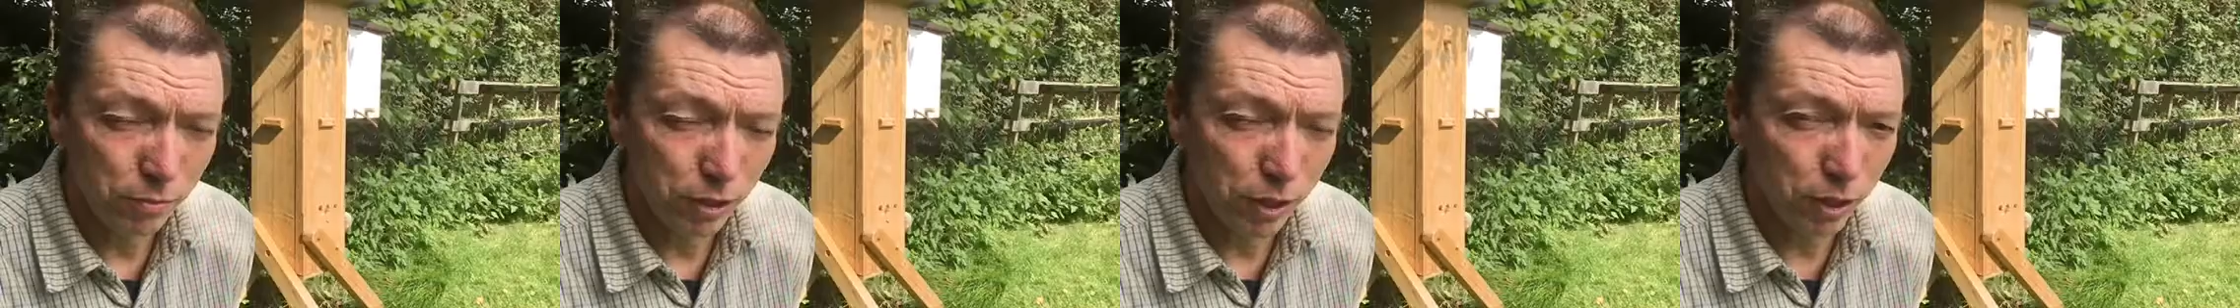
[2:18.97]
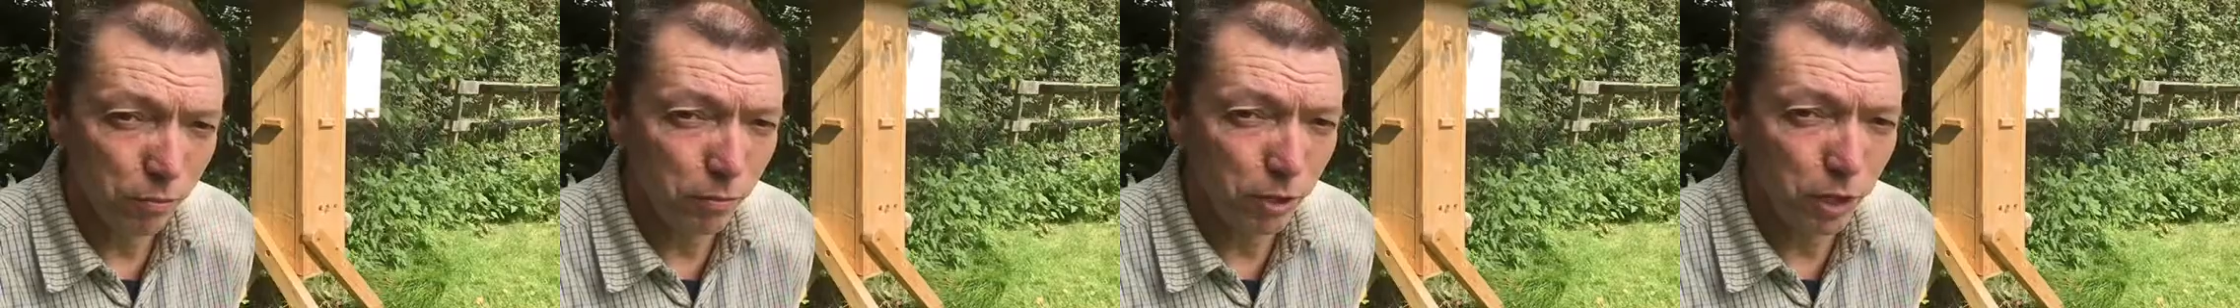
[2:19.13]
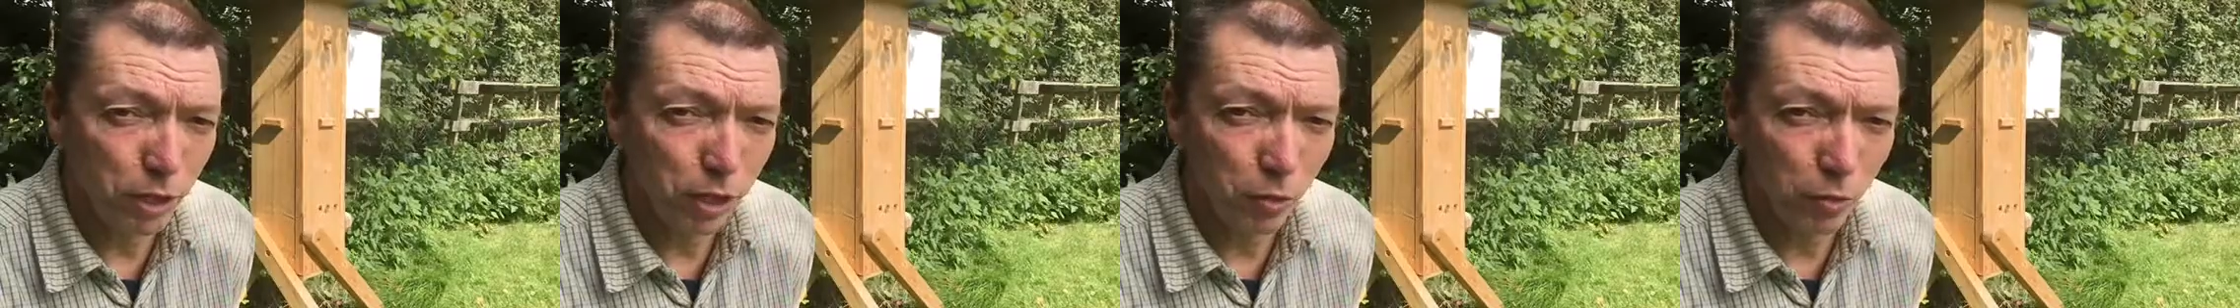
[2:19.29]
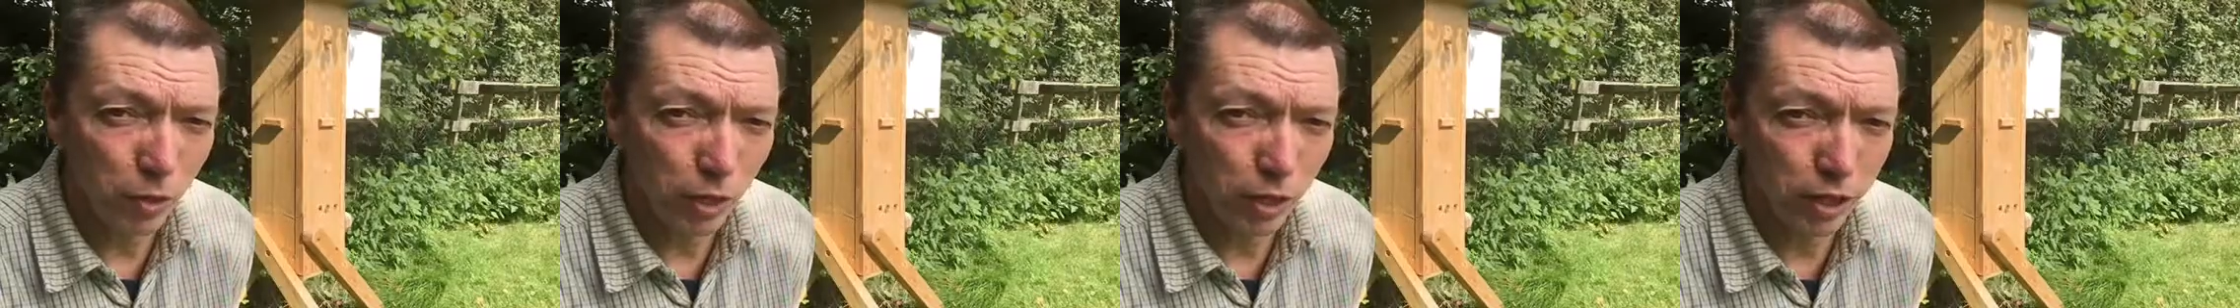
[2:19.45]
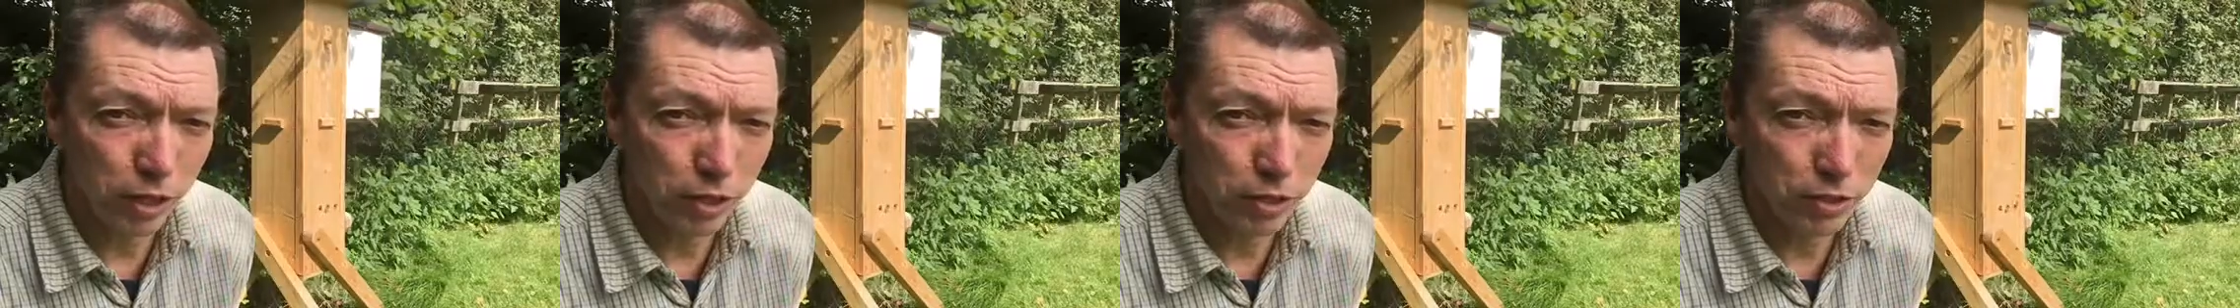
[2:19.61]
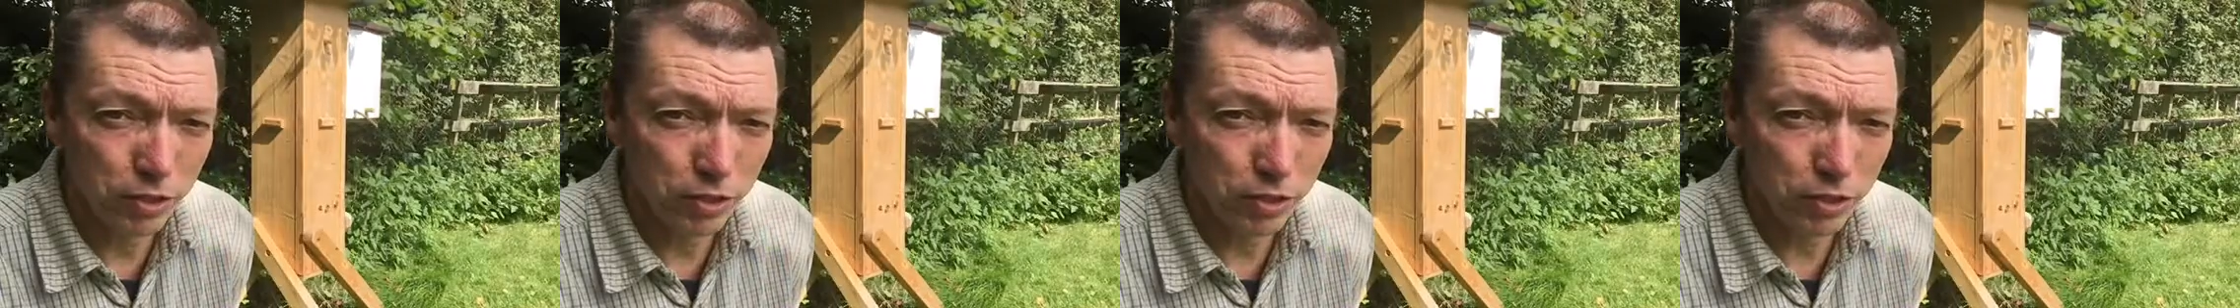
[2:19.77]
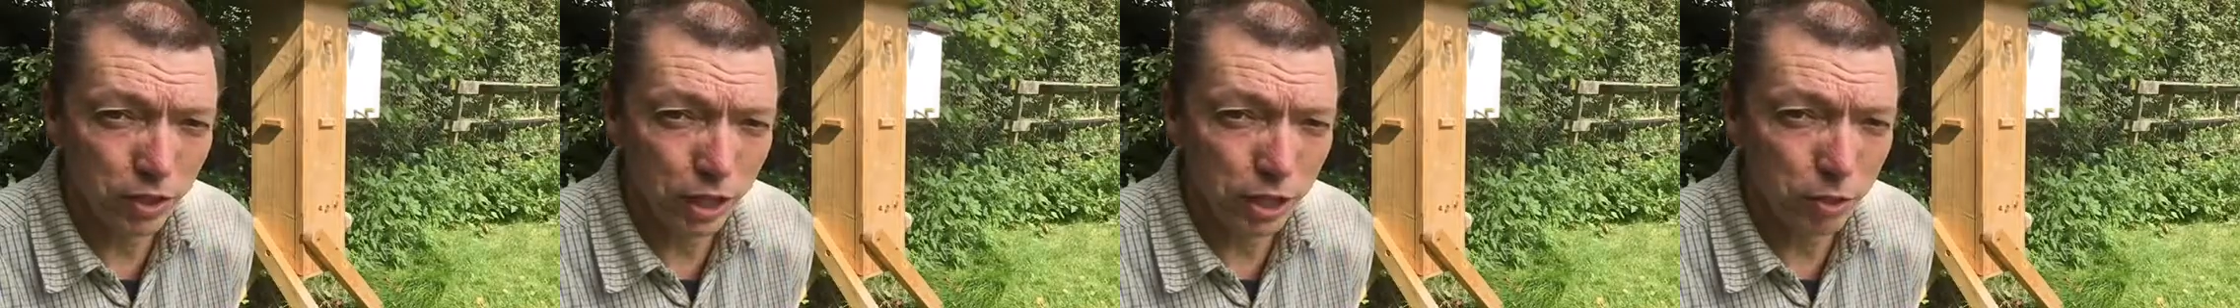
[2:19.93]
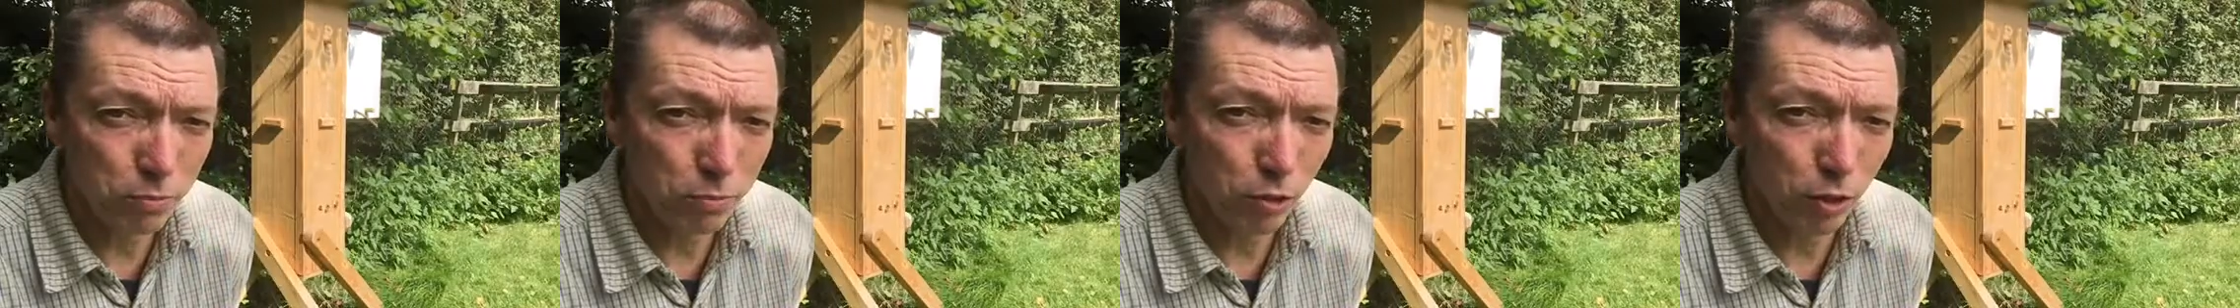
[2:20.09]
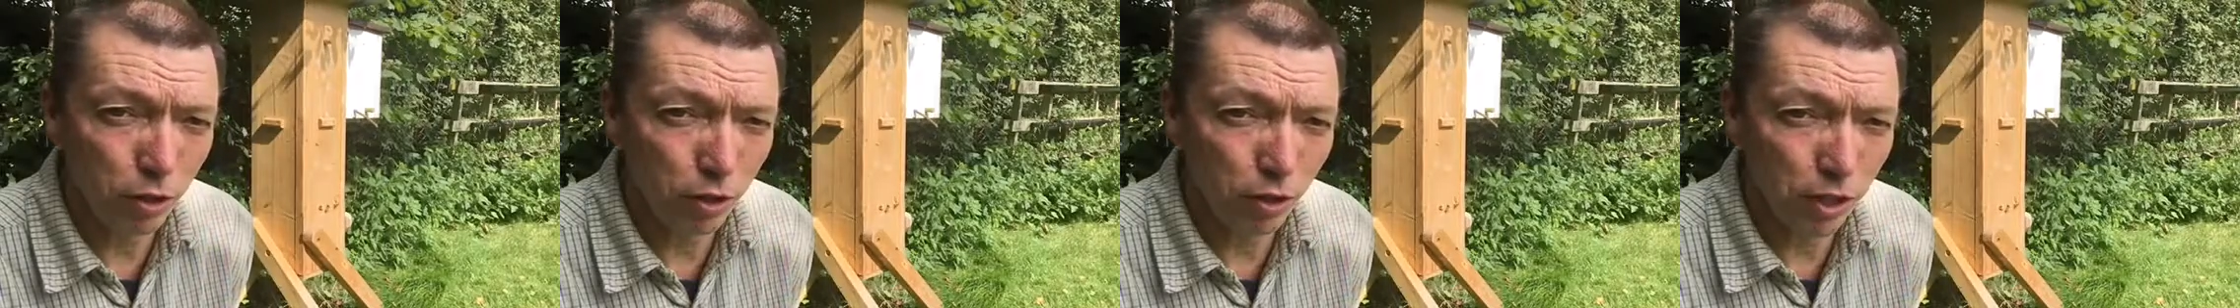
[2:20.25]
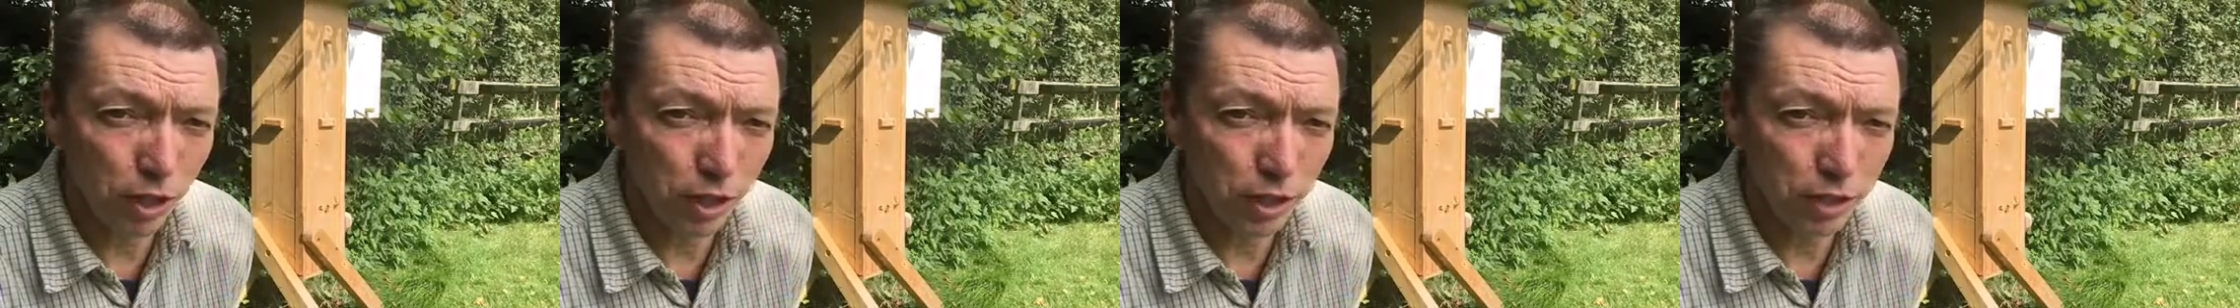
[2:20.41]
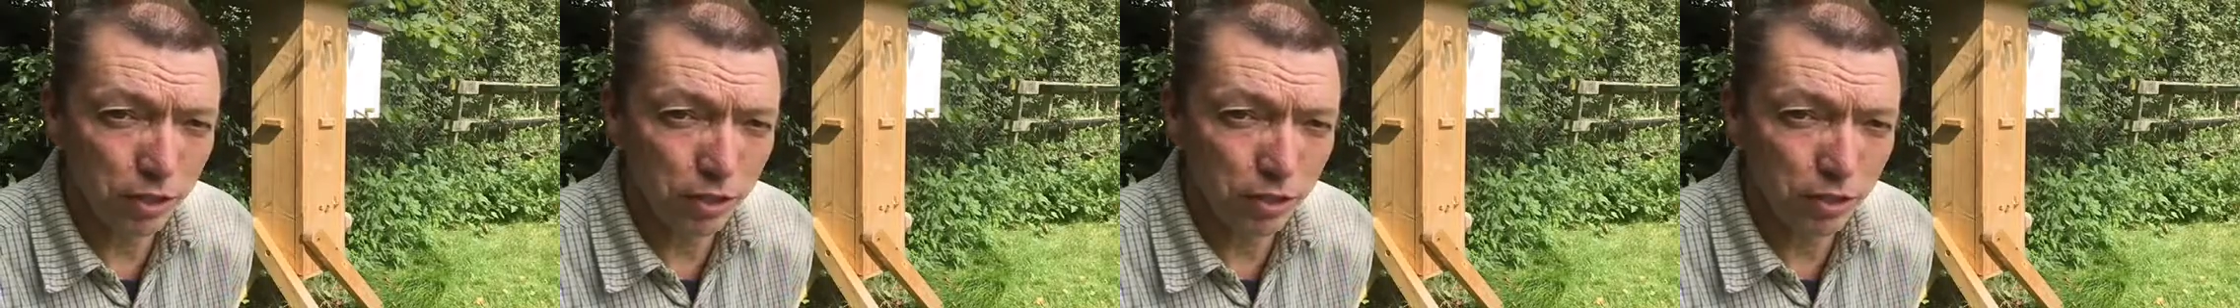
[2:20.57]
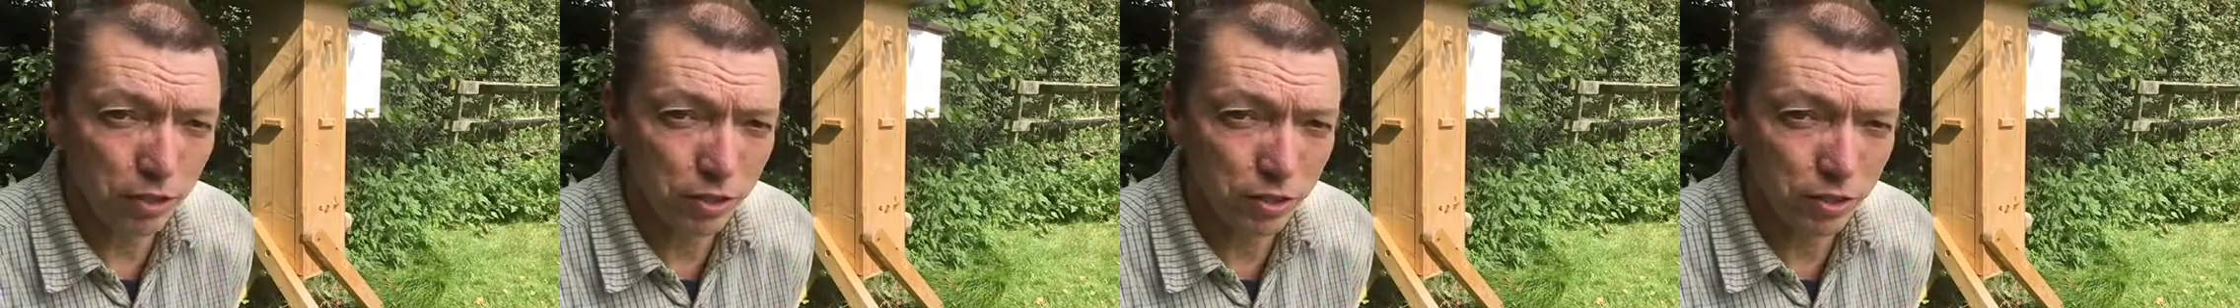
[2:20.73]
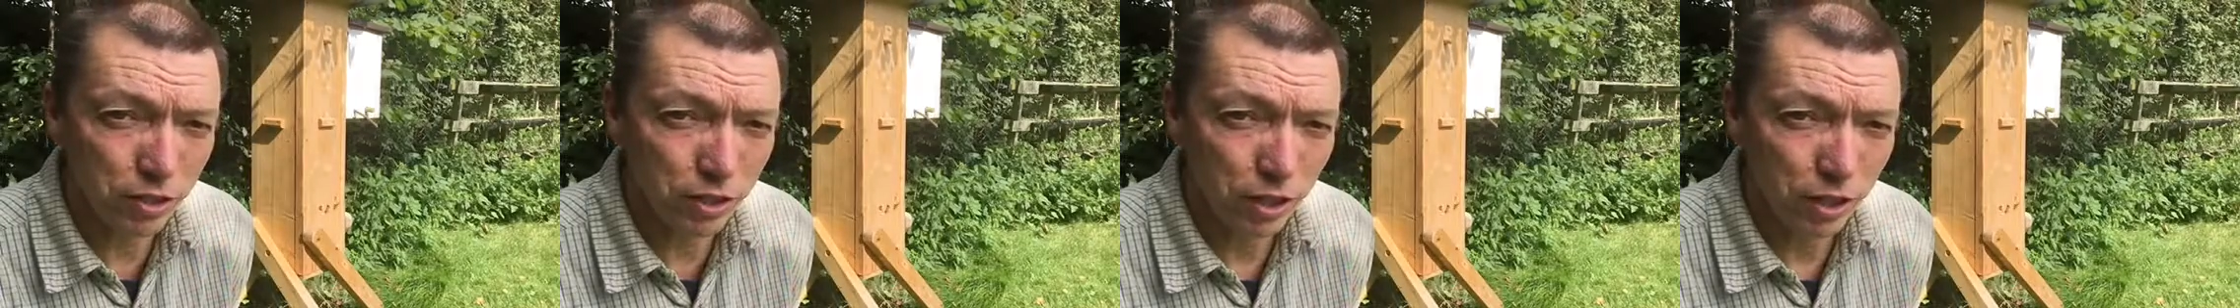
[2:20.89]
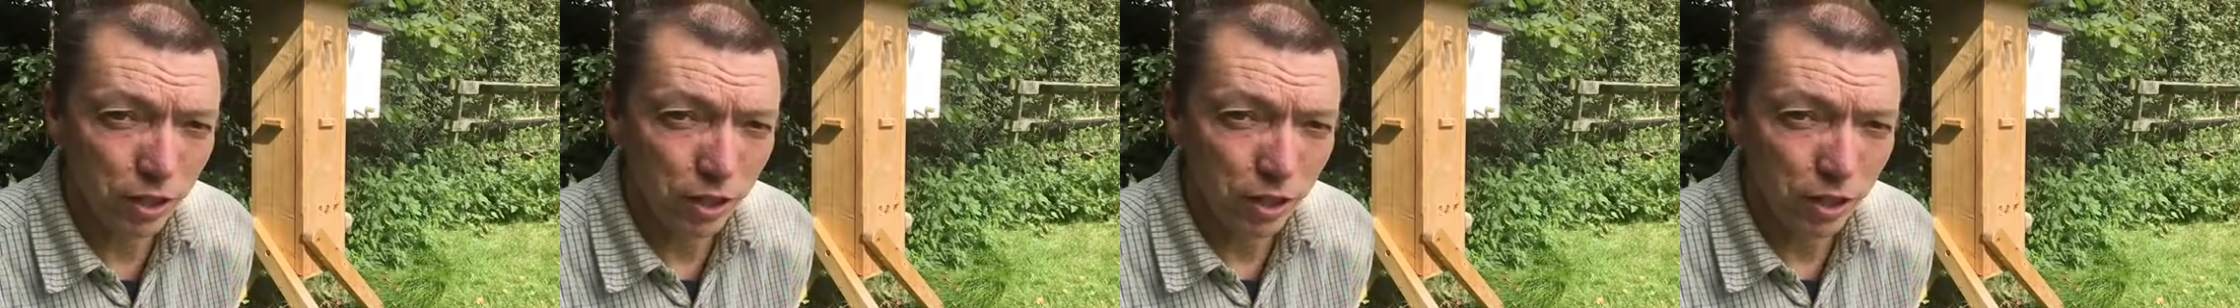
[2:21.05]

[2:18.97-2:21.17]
in many ways, as pollinators,